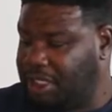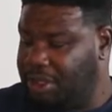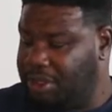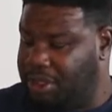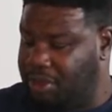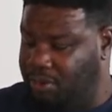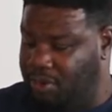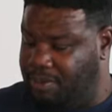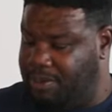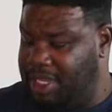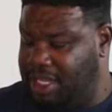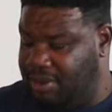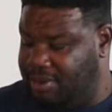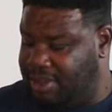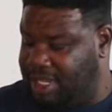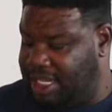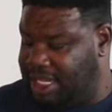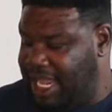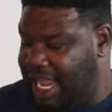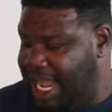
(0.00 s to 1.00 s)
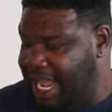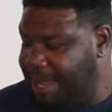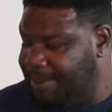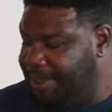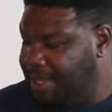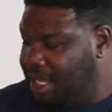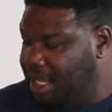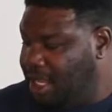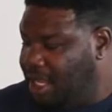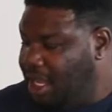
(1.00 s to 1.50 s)
So we'll be using
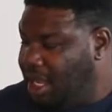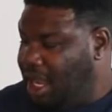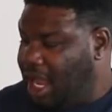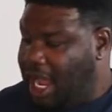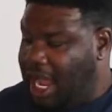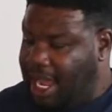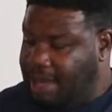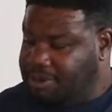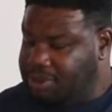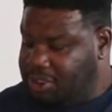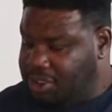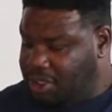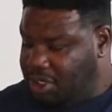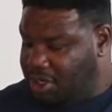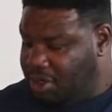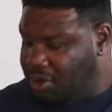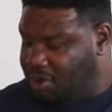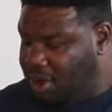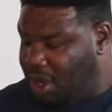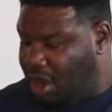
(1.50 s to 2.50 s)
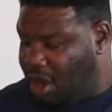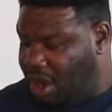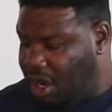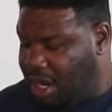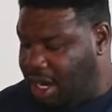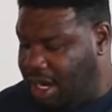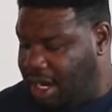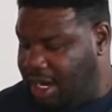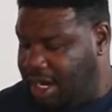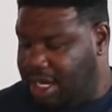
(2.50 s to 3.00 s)
that. Optional
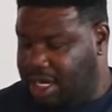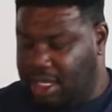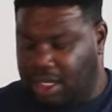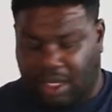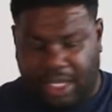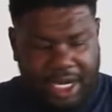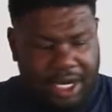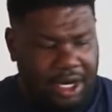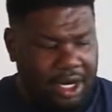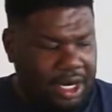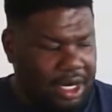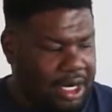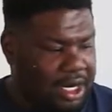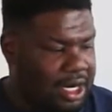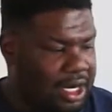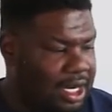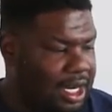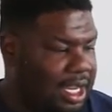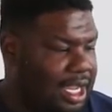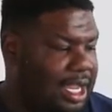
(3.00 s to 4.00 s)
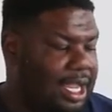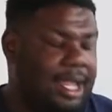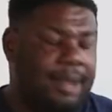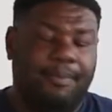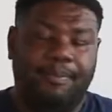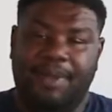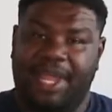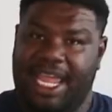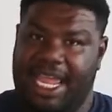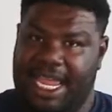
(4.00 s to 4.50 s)
are glitter,
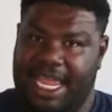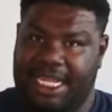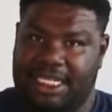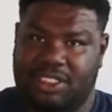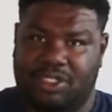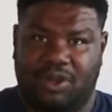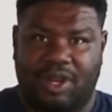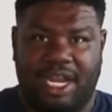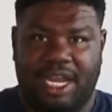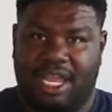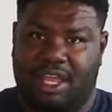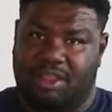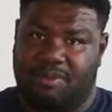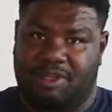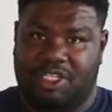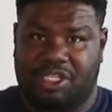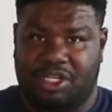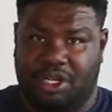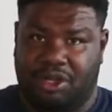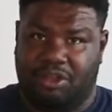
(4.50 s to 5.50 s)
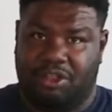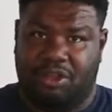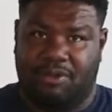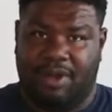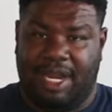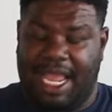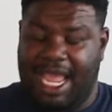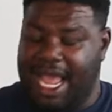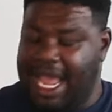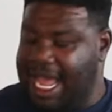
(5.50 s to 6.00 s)
paints, or any other materials you
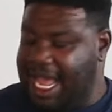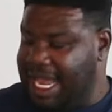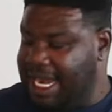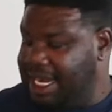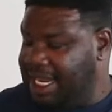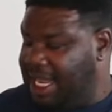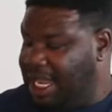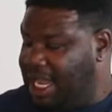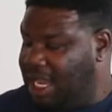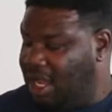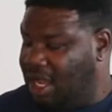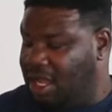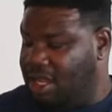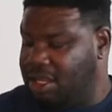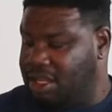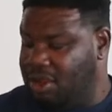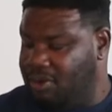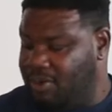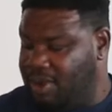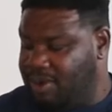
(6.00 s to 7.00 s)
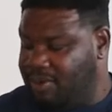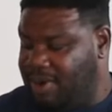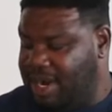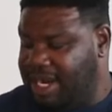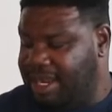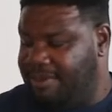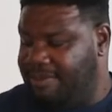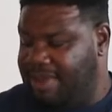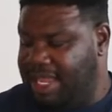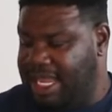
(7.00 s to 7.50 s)
want to add. I also would
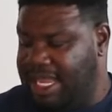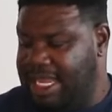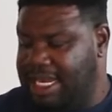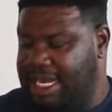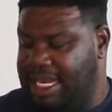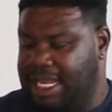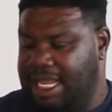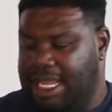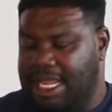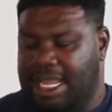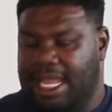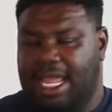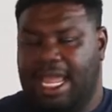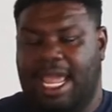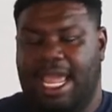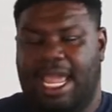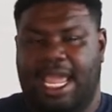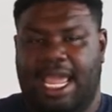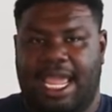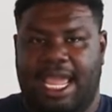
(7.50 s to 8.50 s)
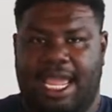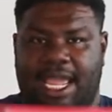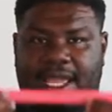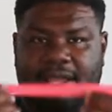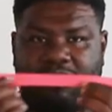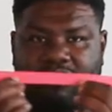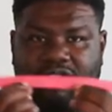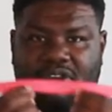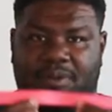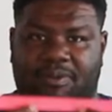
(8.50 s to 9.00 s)
recommend a
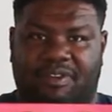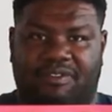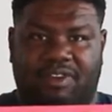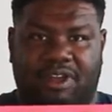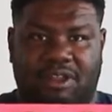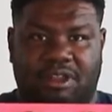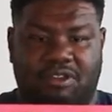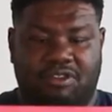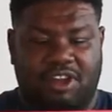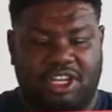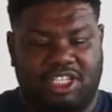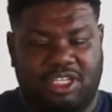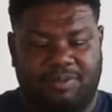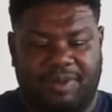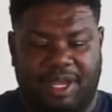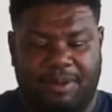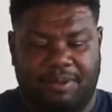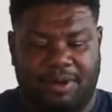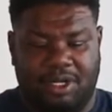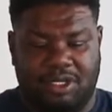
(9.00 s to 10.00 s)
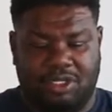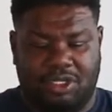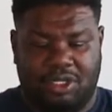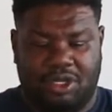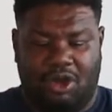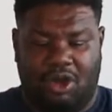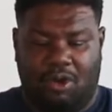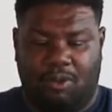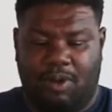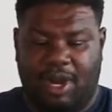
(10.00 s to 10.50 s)
strip of construction paper to
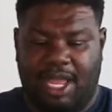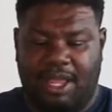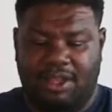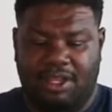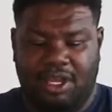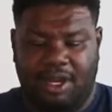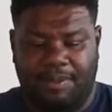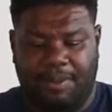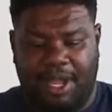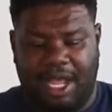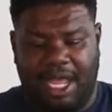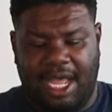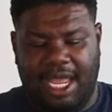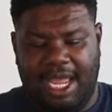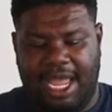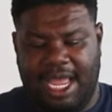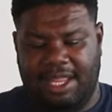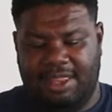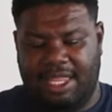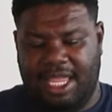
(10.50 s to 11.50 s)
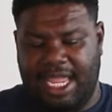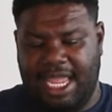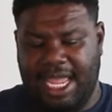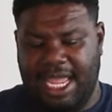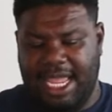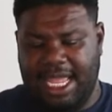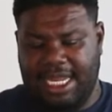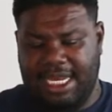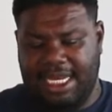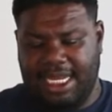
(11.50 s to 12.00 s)
go around your pot at the
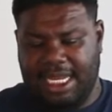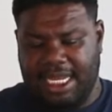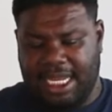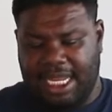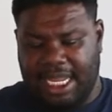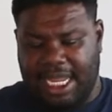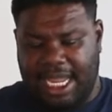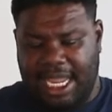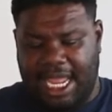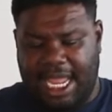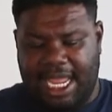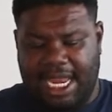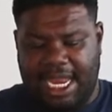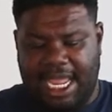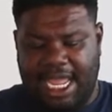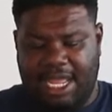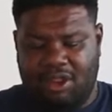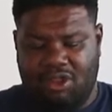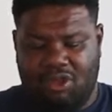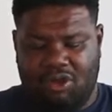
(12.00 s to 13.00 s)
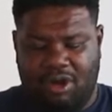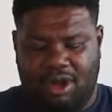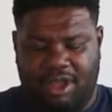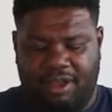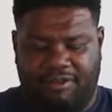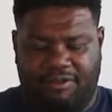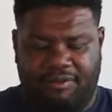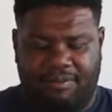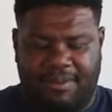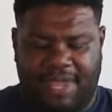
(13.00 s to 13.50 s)
end and that sort
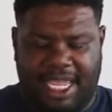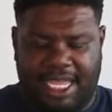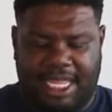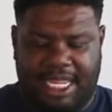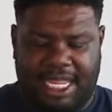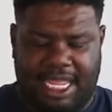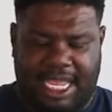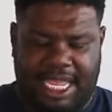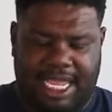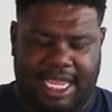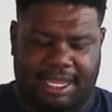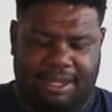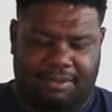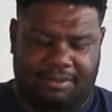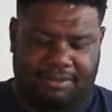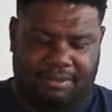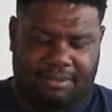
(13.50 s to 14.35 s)
of makes it